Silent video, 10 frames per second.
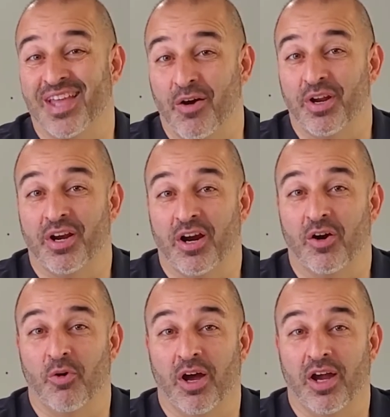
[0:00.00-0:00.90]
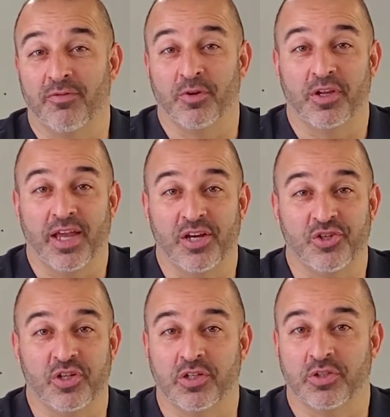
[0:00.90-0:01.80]
down on ROI for the
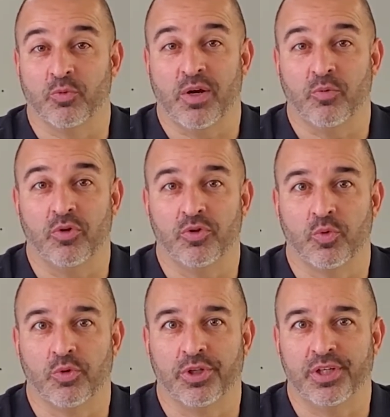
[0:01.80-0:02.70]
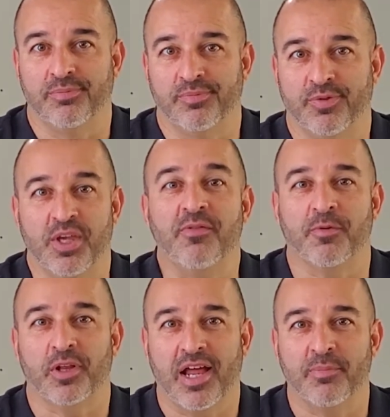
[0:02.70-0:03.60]
last year because the rent rolls were really thin
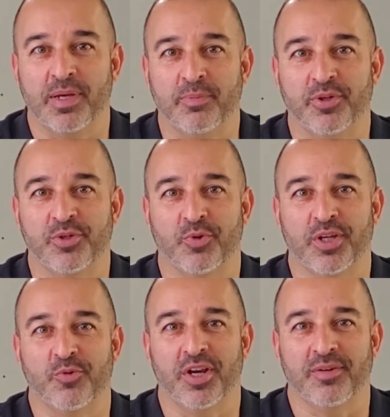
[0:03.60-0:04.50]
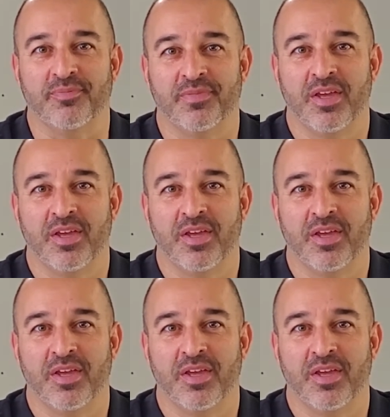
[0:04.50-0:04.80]
for a lot of people in 2020.